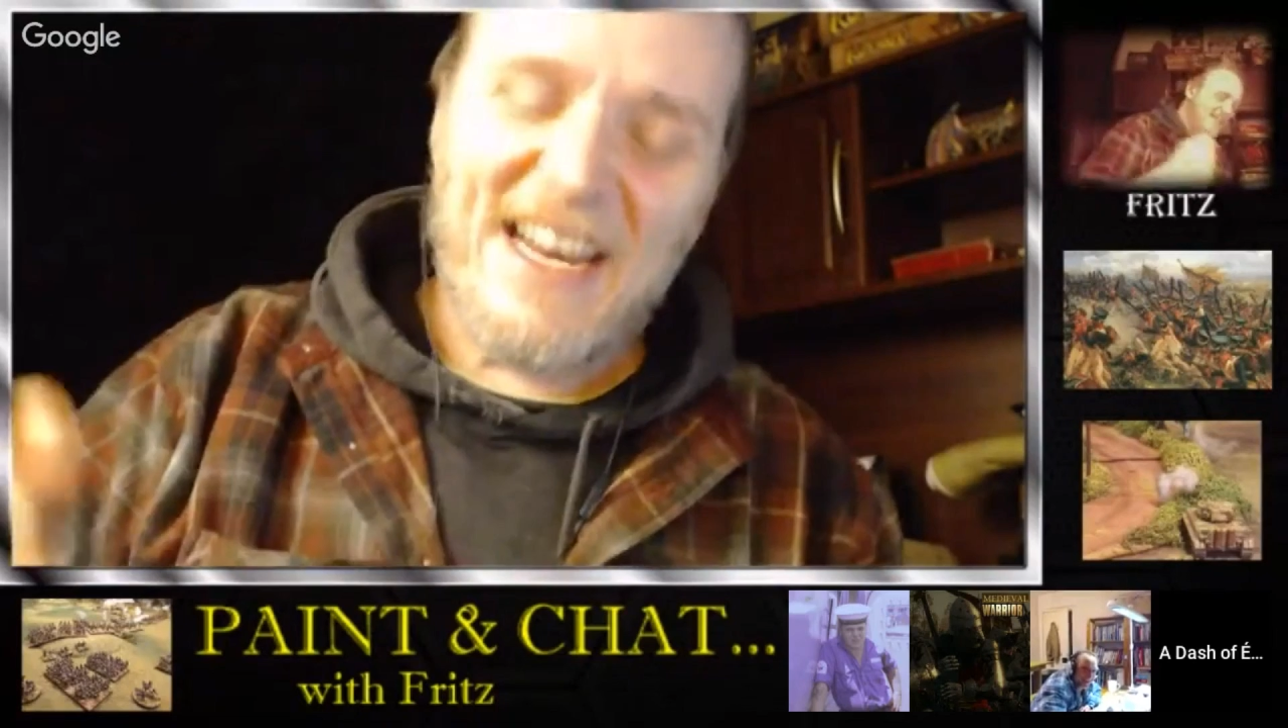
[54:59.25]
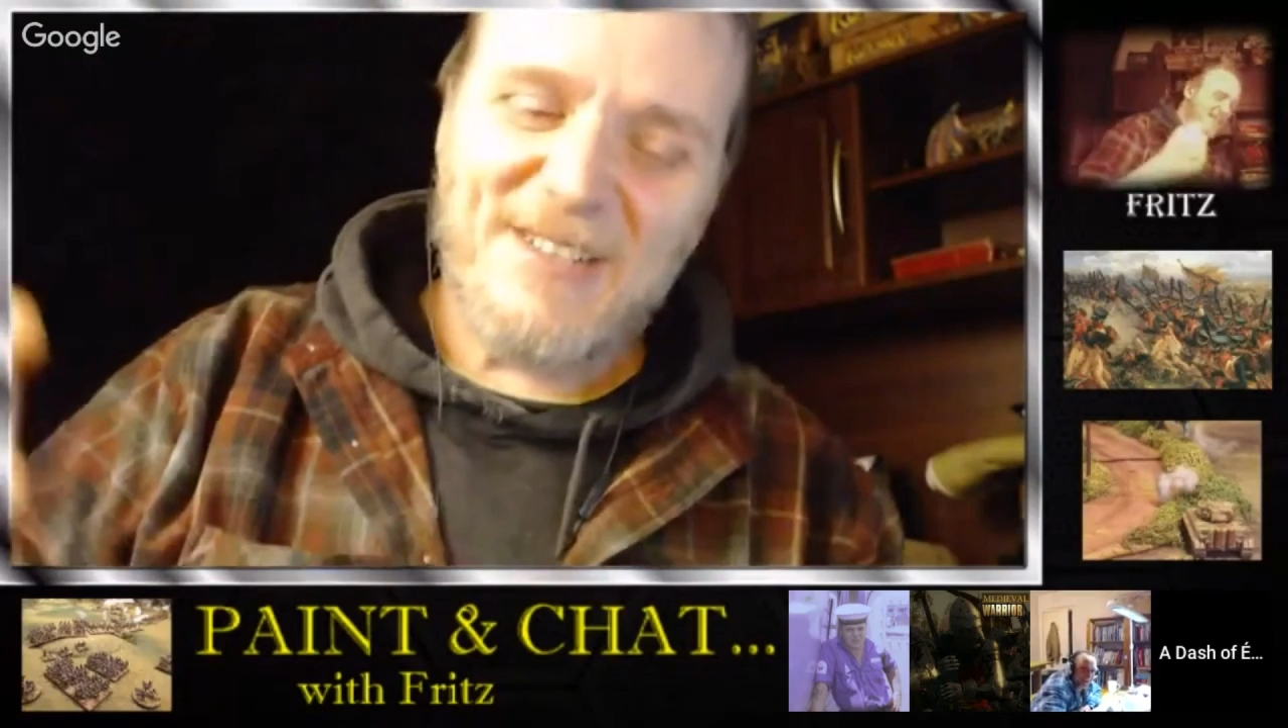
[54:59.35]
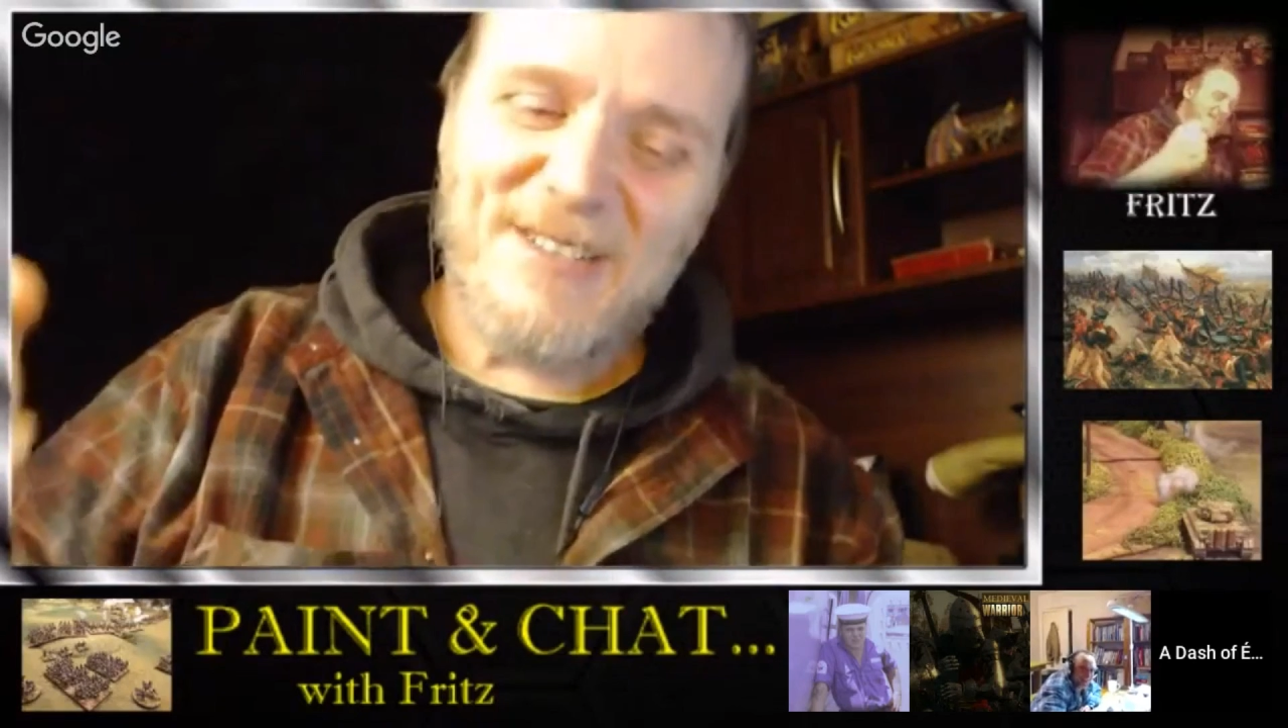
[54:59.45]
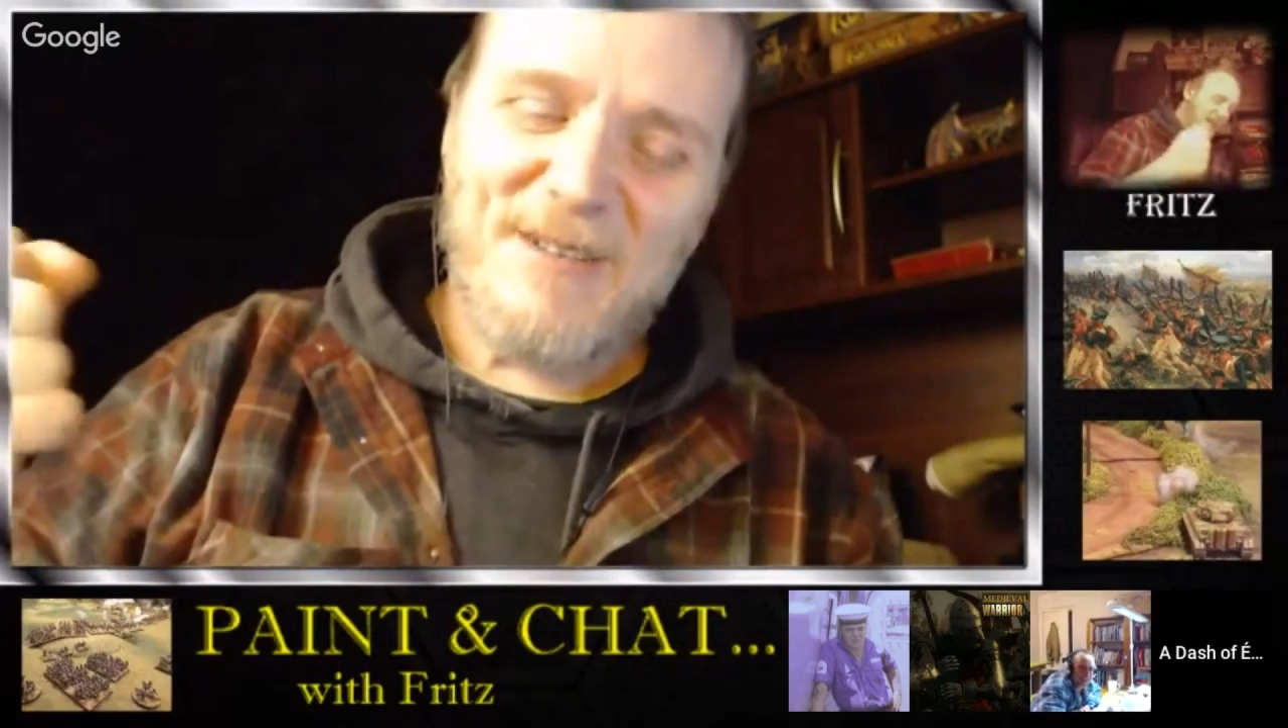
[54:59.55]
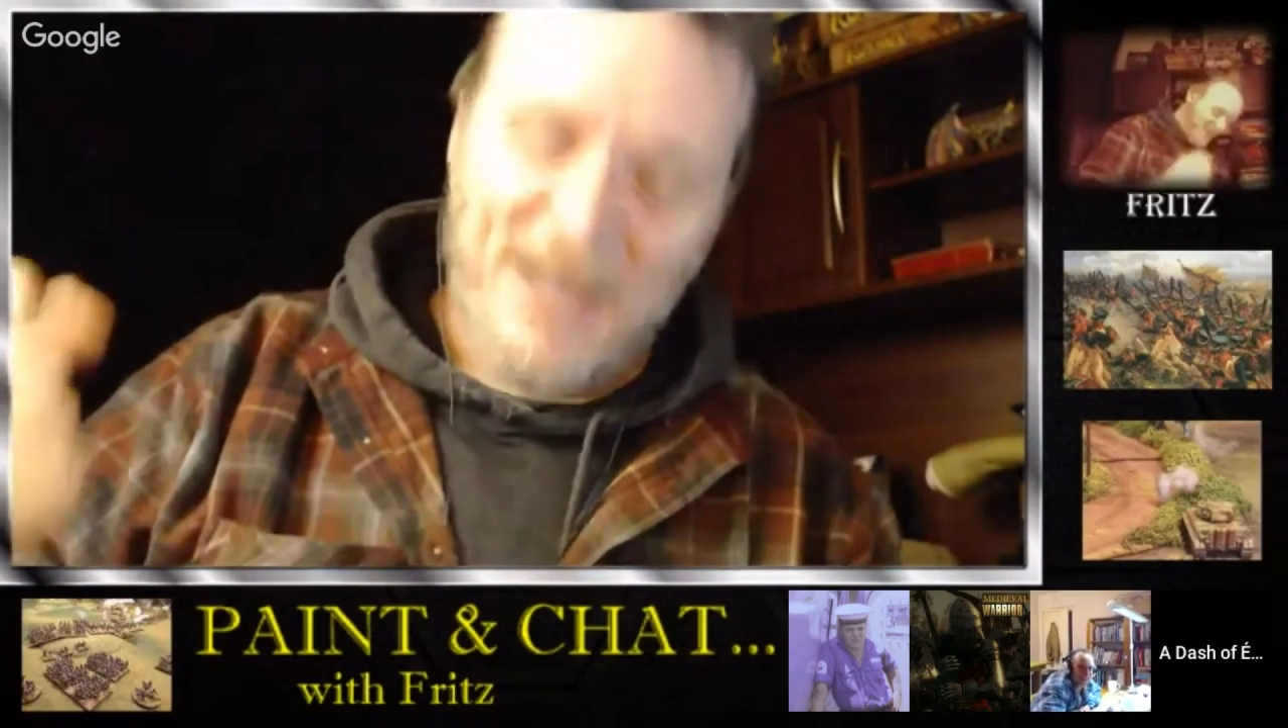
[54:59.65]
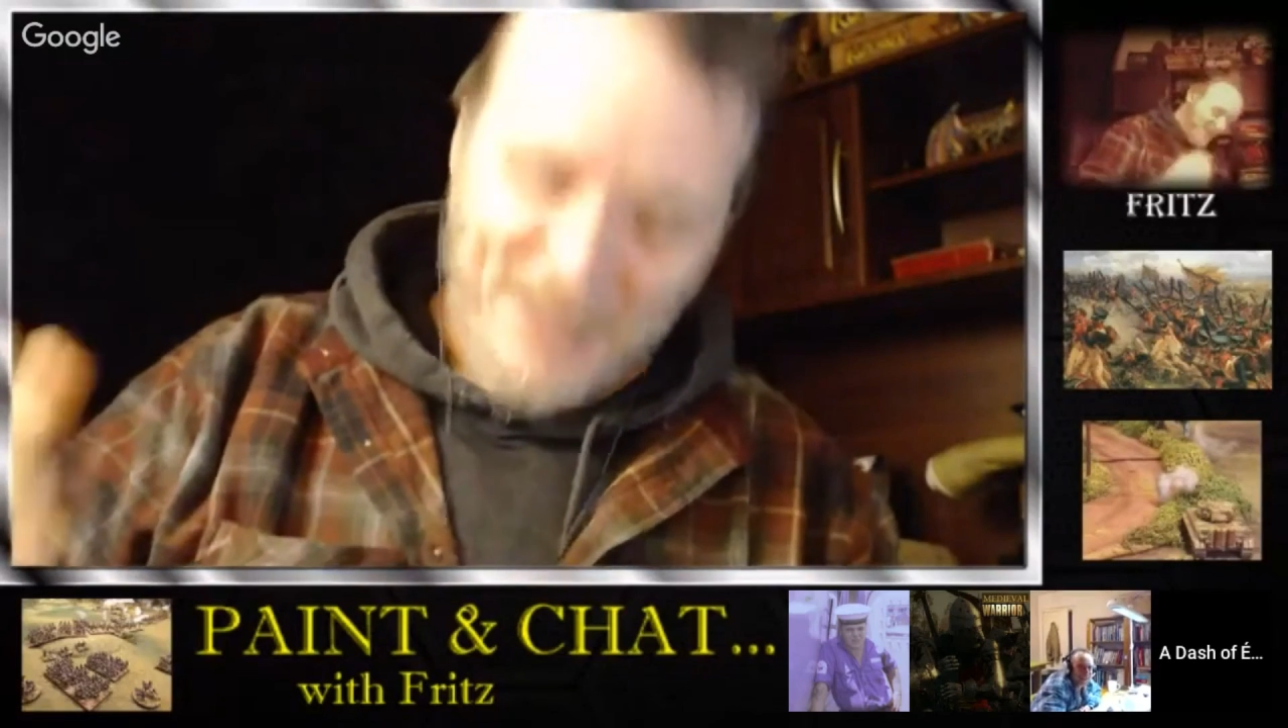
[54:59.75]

just